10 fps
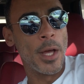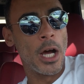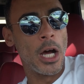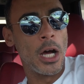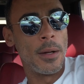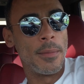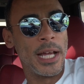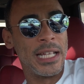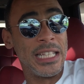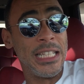
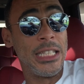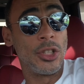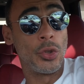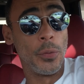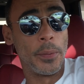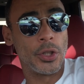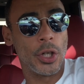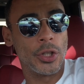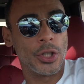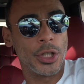And these
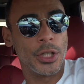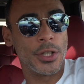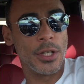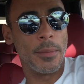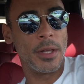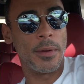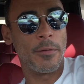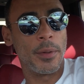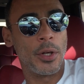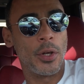supercharger kits, some of them
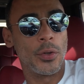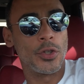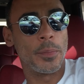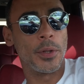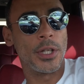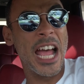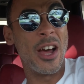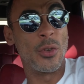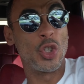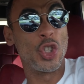have been known to put
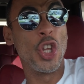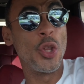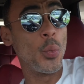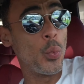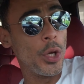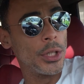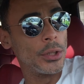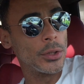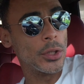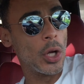down to the
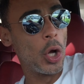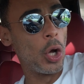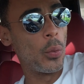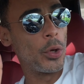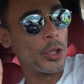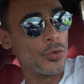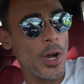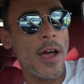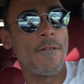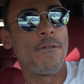wheels, all-wheel
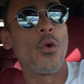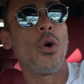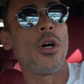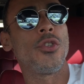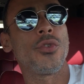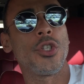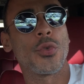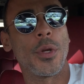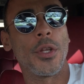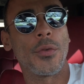drive,
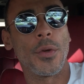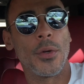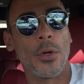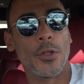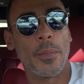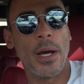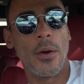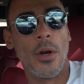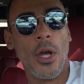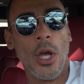423
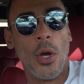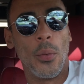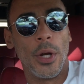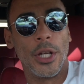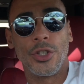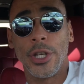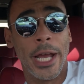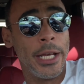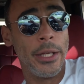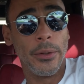horsepower, which
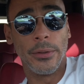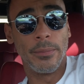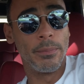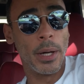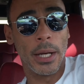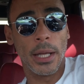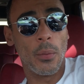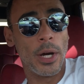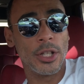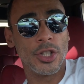anybody that
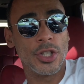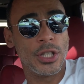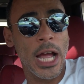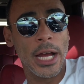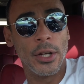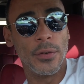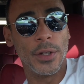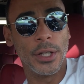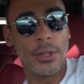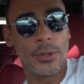watches dyno
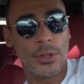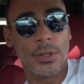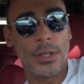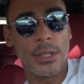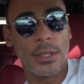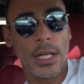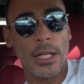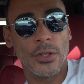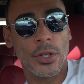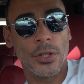videos and sees the
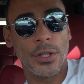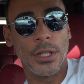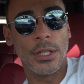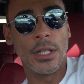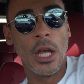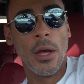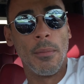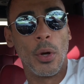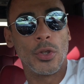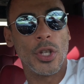SRTs,
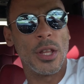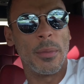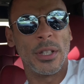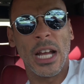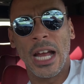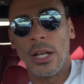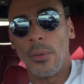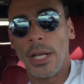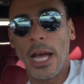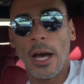most of them are
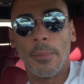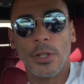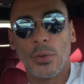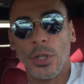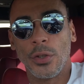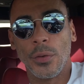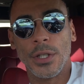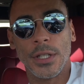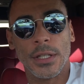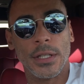dynoing out between
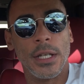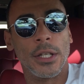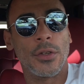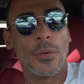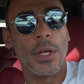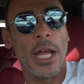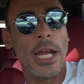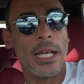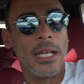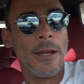360 and
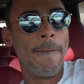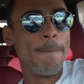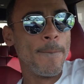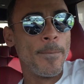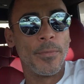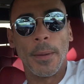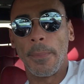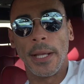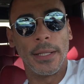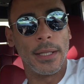380,
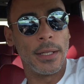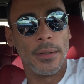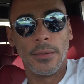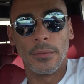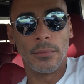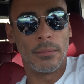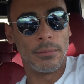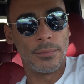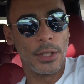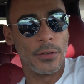depending
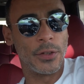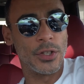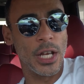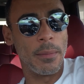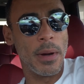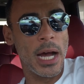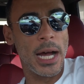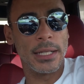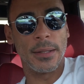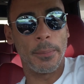if there's any
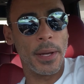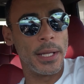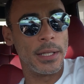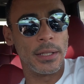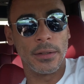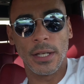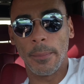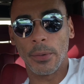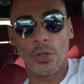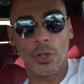mods, depending
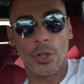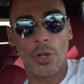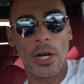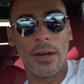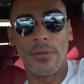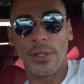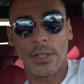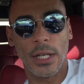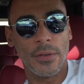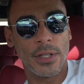temperature. You know,
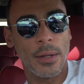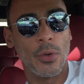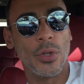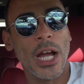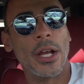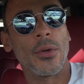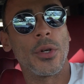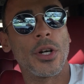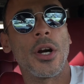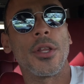obviously every time you dyno
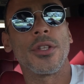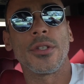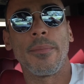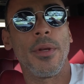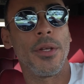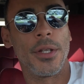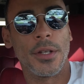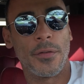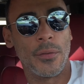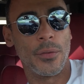a car, there's a million
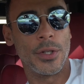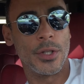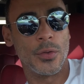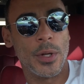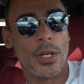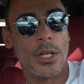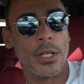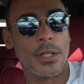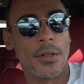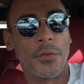different reasons why you get
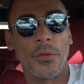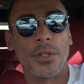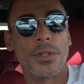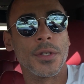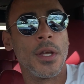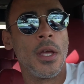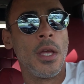a difference